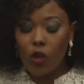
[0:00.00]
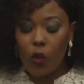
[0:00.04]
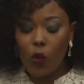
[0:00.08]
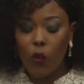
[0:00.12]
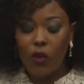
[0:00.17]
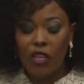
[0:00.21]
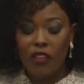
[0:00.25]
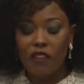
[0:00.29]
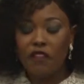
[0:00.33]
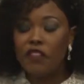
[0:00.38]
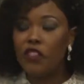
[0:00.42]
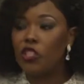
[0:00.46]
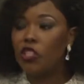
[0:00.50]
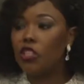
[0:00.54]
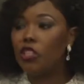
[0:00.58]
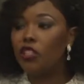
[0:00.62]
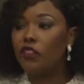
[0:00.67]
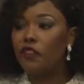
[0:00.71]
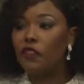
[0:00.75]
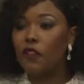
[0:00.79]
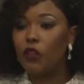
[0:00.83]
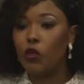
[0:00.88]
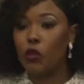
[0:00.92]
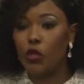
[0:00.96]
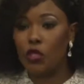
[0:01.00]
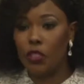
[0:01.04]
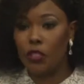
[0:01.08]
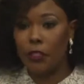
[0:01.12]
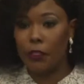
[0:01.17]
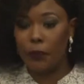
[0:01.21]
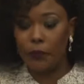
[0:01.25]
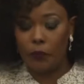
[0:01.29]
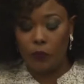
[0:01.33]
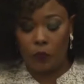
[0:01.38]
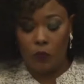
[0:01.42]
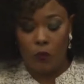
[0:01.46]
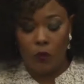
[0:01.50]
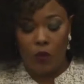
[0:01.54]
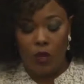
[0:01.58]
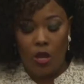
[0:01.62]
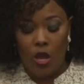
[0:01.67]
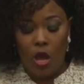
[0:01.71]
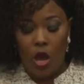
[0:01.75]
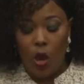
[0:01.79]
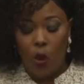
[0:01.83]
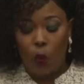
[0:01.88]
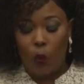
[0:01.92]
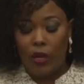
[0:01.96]
We envision a future
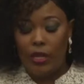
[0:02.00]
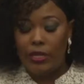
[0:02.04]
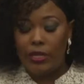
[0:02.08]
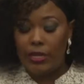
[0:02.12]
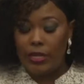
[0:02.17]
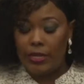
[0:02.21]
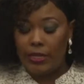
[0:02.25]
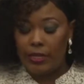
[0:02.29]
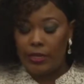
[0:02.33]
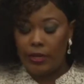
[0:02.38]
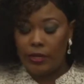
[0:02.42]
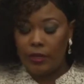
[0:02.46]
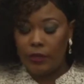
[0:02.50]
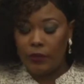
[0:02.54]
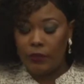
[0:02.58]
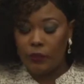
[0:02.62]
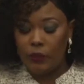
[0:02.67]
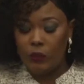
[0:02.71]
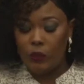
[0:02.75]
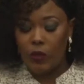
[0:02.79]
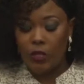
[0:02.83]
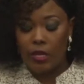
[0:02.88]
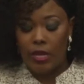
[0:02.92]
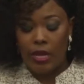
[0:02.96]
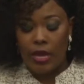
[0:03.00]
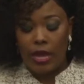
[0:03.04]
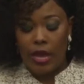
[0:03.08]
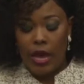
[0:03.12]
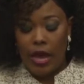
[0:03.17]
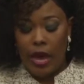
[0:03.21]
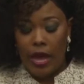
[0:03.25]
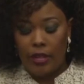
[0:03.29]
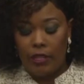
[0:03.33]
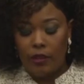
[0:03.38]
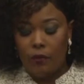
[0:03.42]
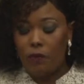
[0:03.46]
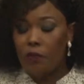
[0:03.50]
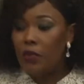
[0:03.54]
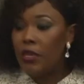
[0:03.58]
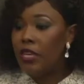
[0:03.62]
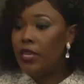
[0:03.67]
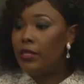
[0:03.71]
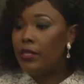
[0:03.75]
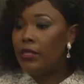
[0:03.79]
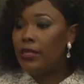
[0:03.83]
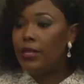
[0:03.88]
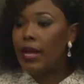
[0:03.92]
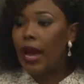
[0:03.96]
where data and the
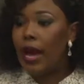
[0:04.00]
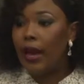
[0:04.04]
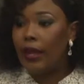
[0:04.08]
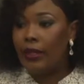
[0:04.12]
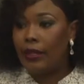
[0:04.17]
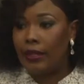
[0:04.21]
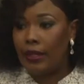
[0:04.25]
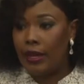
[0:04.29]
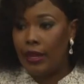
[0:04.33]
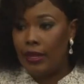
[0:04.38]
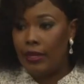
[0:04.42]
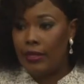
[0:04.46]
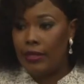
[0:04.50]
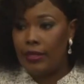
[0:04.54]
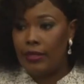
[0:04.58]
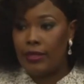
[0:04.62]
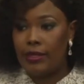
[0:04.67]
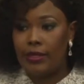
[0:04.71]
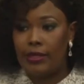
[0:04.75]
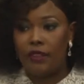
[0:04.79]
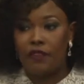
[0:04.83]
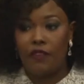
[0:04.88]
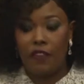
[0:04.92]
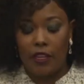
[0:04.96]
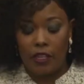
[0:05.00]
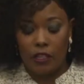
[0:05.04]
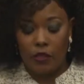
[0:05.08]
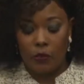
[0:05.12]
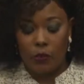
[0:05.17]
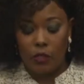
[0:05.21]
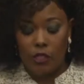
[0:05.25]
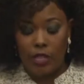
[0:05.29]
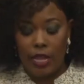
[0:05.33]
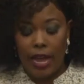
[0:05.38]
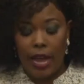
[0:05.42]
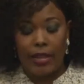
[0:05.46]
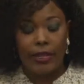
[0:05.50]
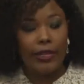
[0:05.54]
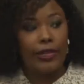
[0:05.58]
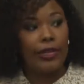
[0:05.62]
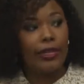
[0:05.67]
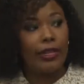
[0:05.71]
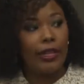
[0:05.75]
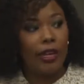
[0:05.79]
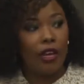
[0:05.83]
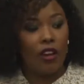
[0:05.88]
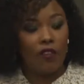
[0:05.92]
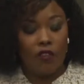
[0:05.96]
means to analyze it is available at the
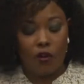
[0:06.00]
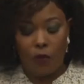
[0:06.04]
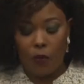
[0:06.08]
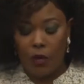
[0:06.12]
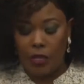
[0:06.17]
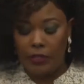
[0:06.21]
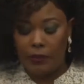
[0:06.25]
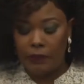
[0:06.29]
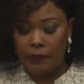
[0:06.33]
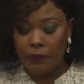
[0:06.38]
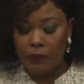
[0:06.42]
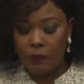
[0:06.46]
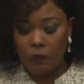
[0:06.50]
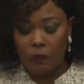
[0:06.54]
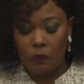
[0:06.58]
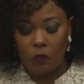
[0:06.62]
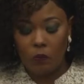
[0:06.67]
click of a button